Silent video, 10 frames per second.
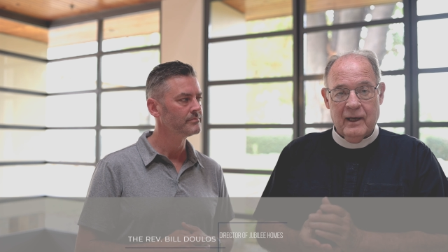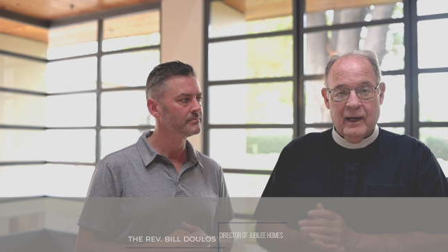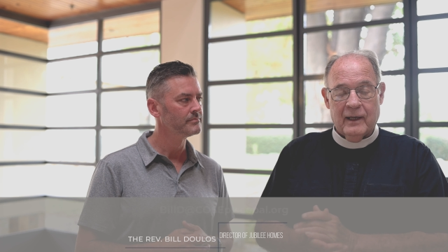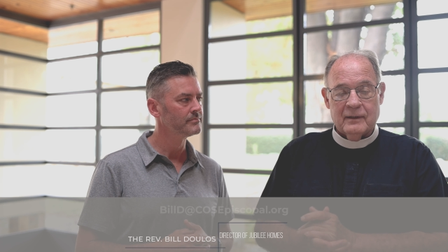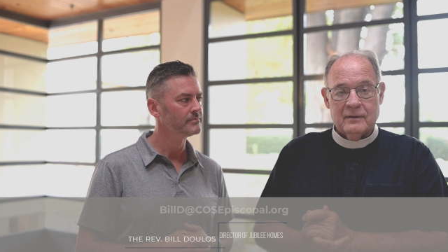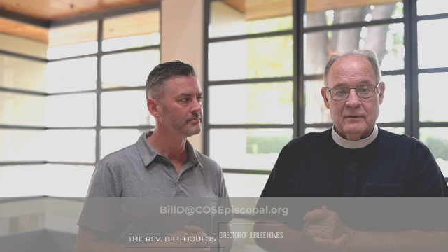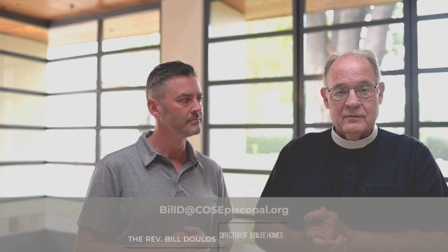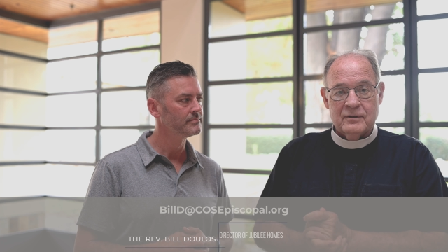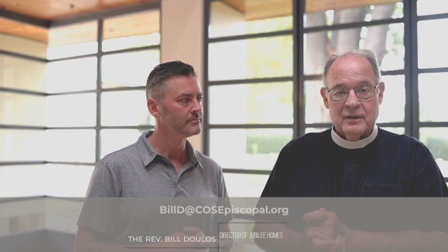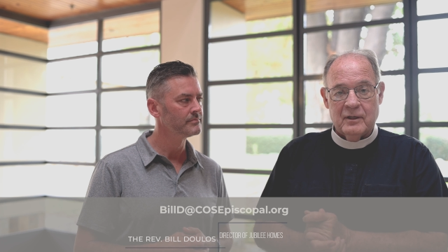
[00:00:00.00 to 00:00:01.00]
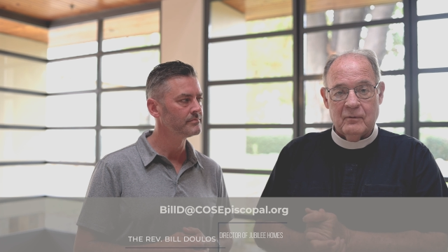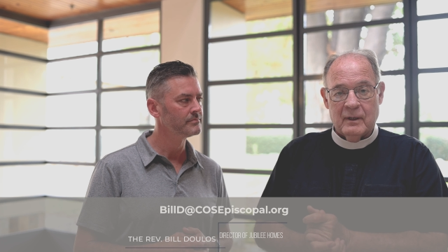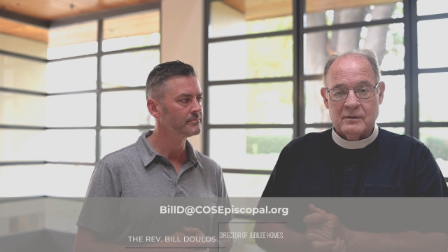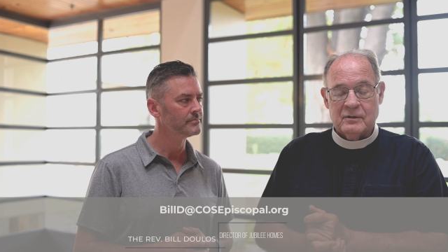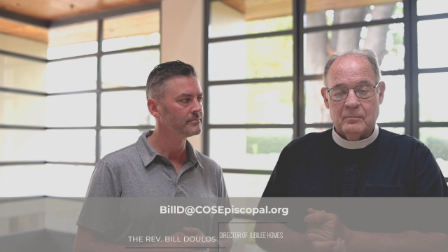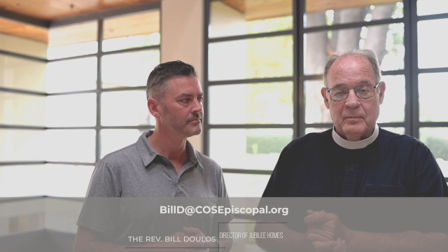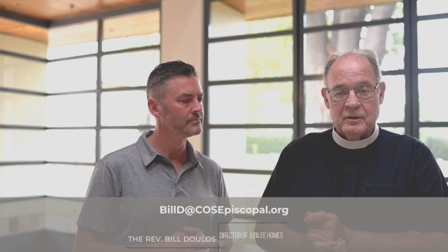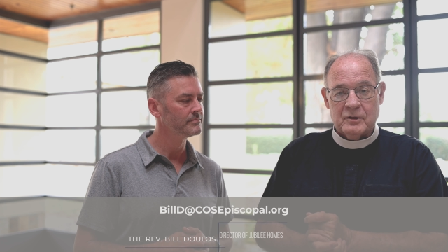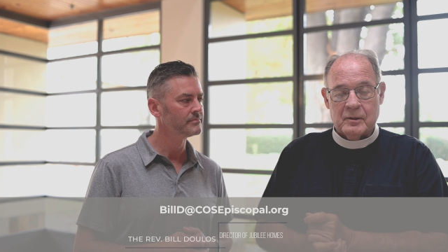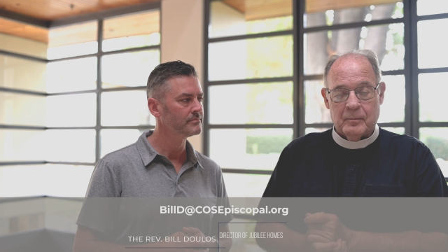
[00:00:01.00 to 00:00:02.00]
Speaker 1: at
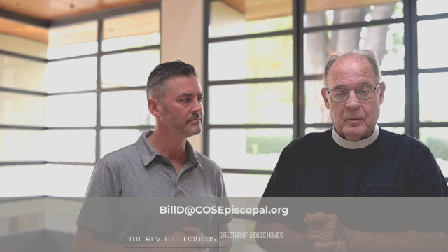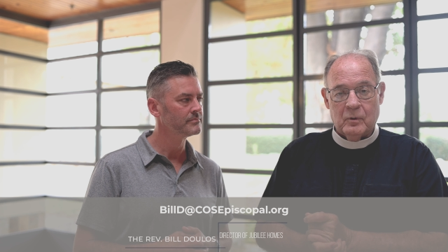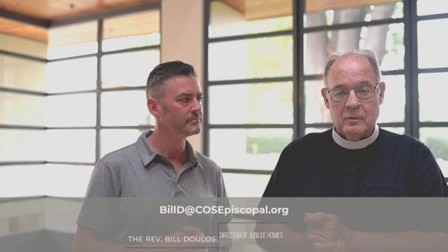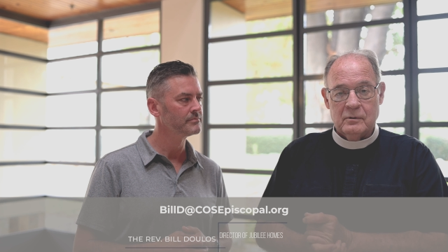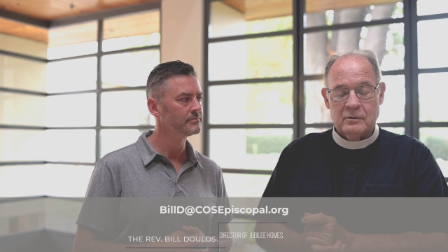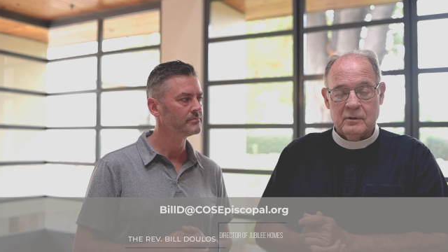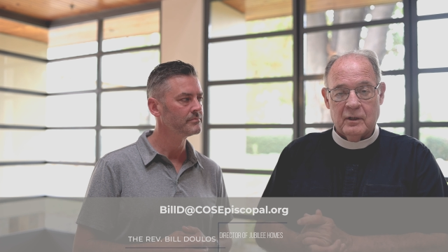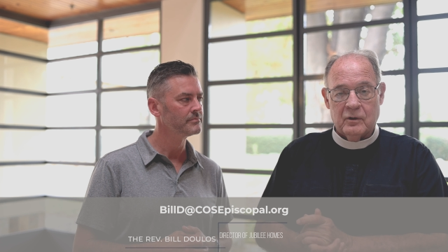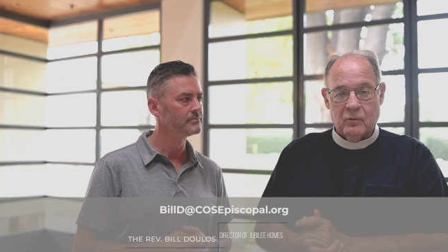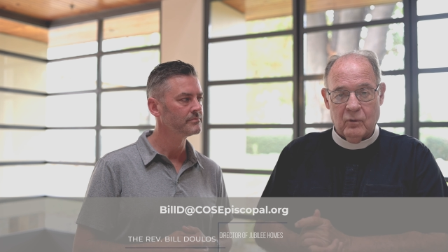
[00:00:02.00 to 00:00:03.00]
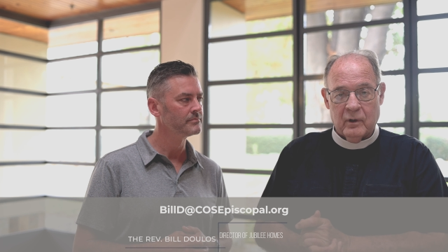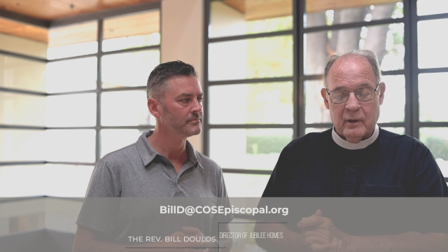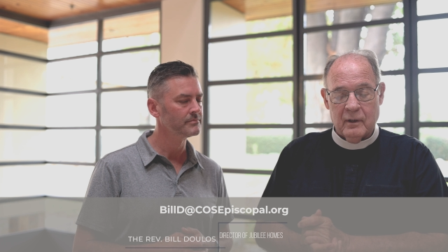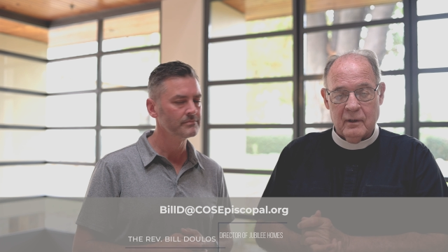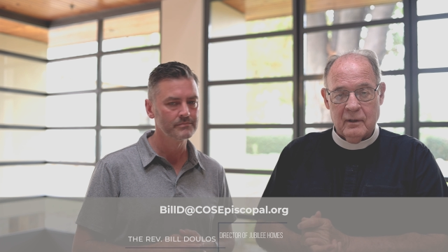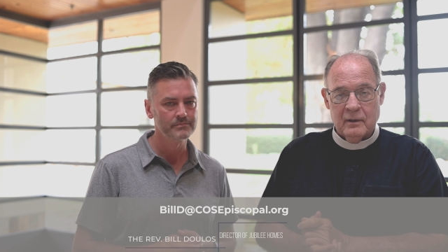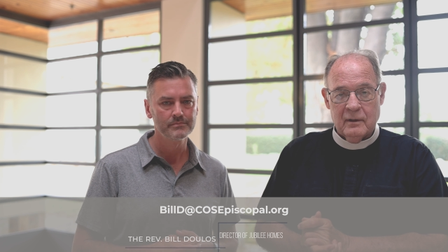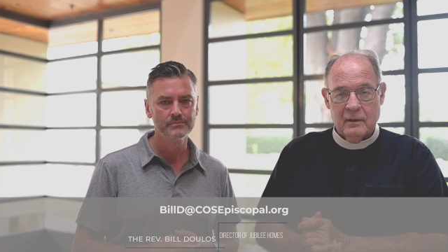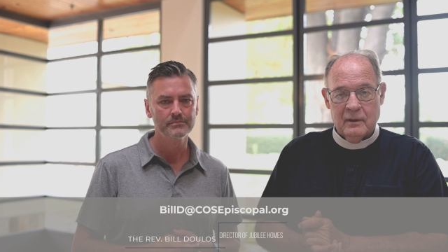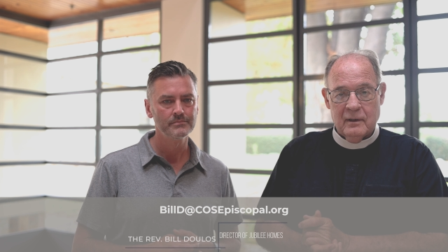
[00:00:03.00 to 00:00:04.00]
cosepiscopal.org.
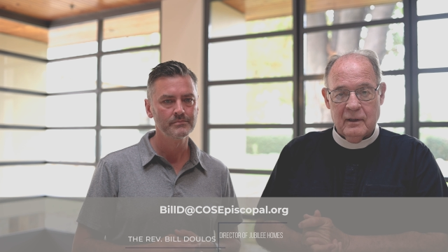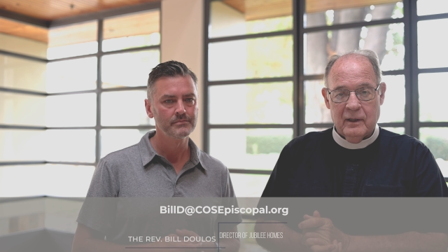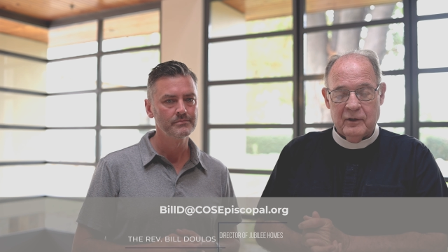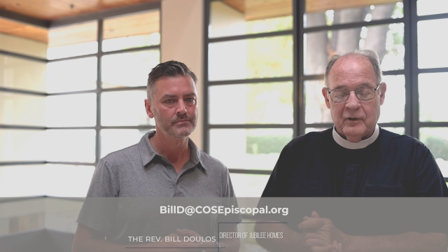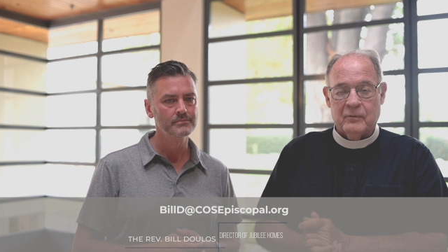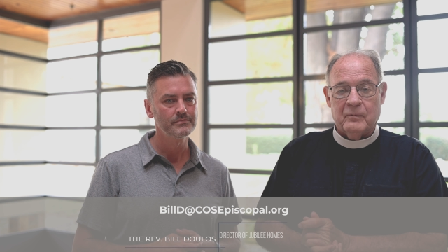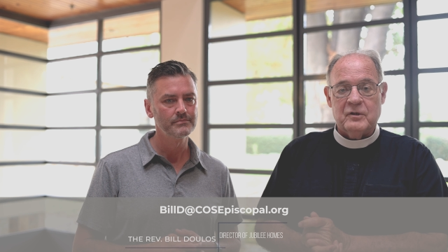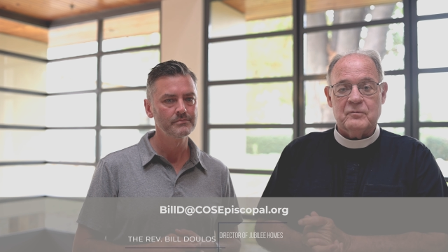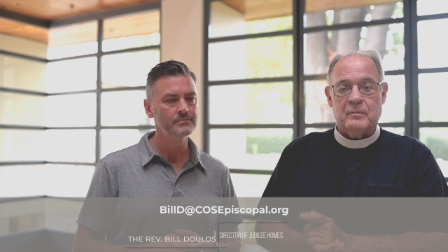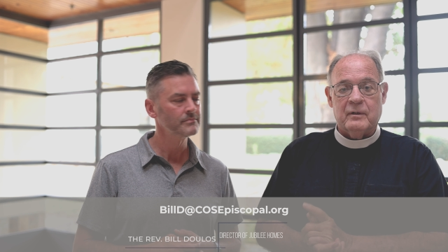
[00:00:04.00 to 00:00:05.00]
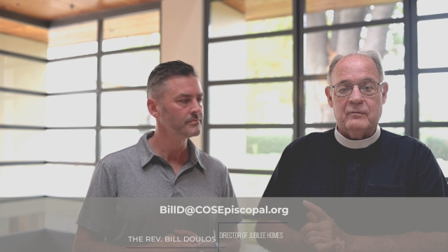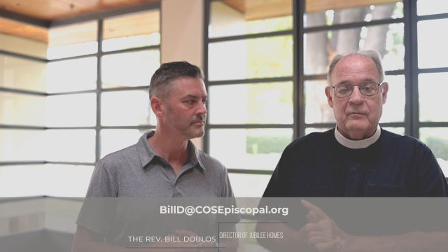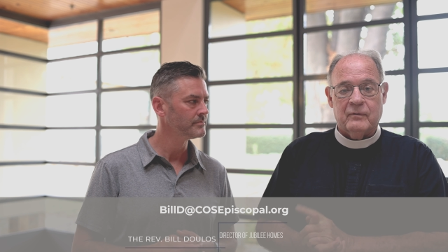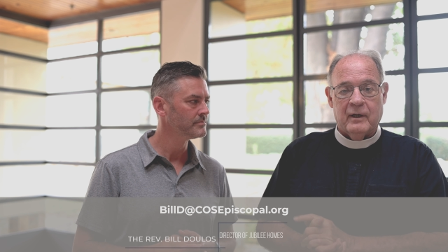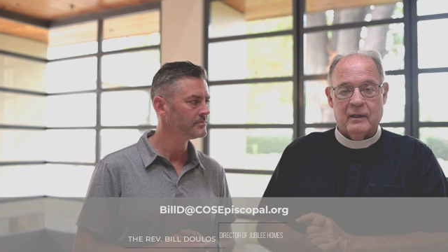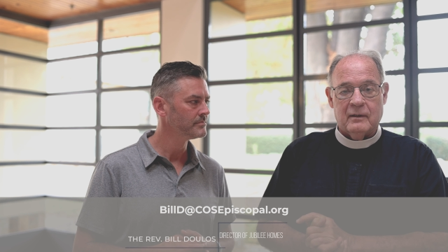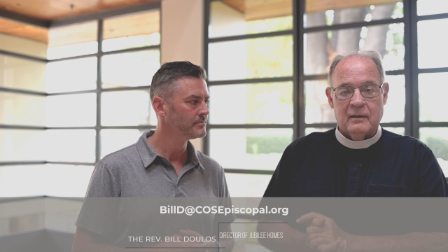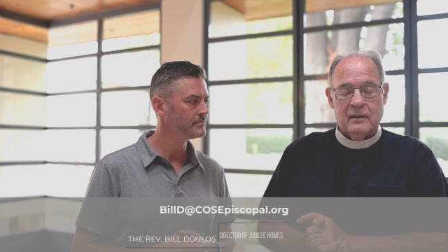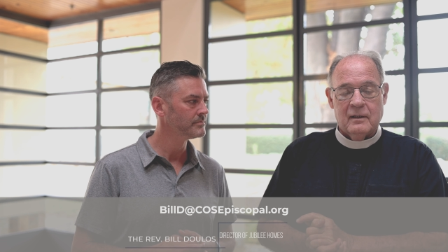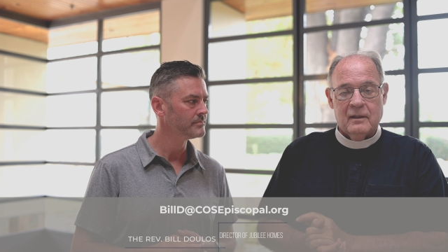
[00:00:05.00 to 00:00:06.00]
You can reach me through
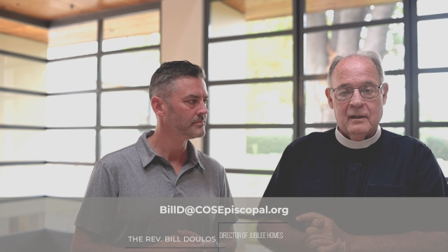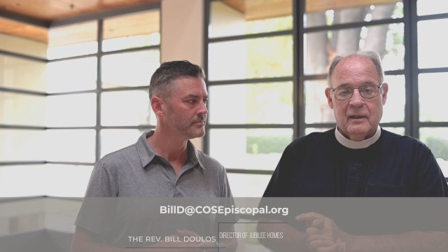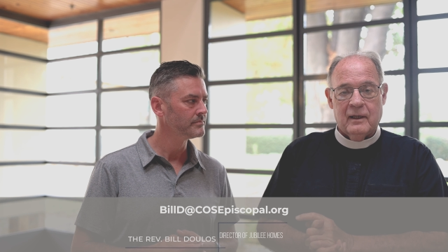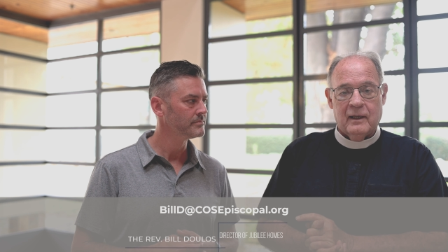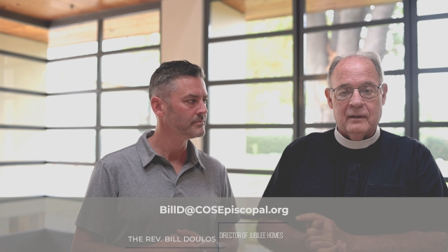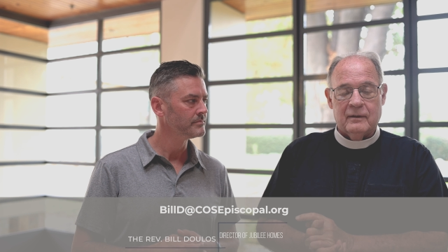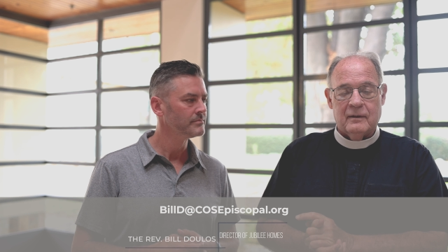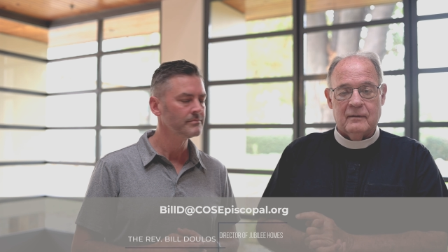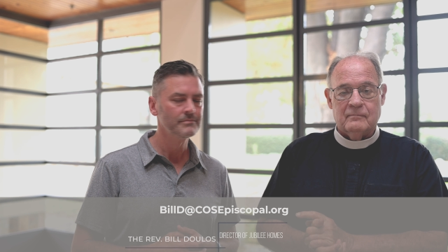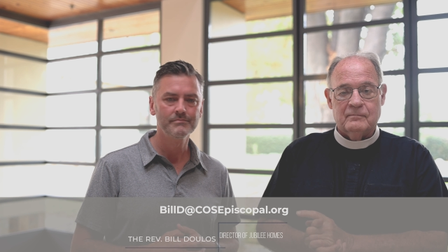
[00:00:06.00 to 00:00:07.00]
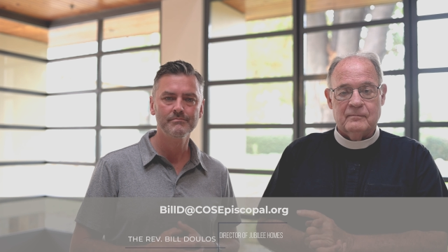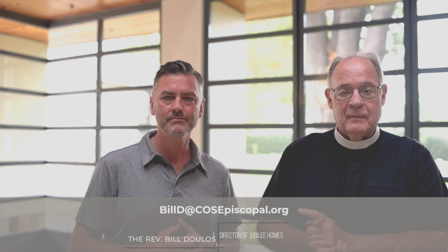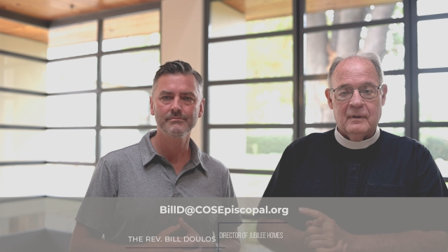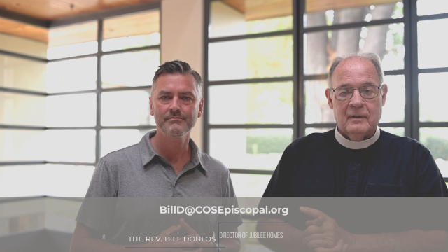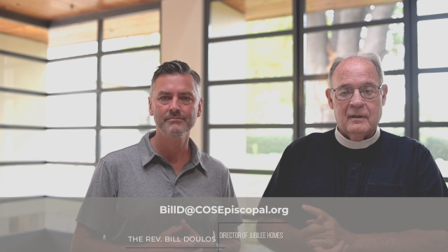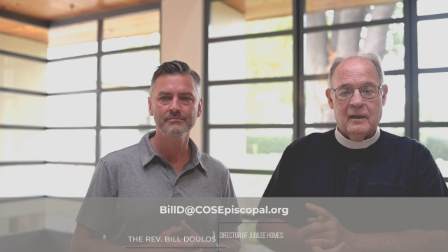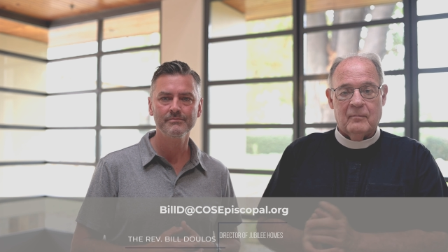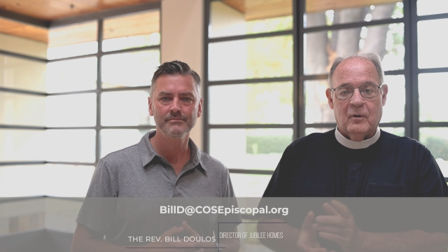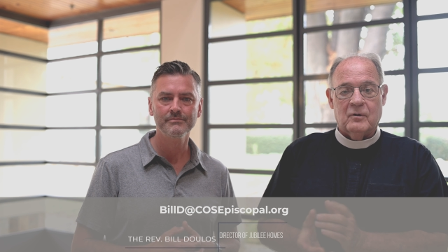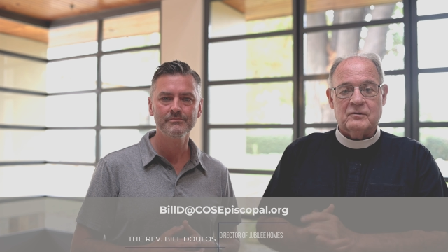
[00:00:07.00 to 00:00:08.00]
that. And uh,
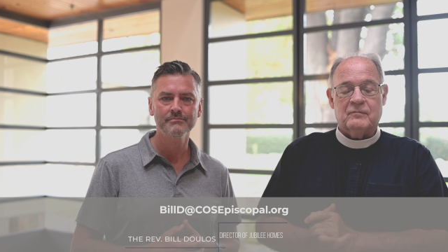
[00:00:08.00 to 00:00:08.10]
I'm always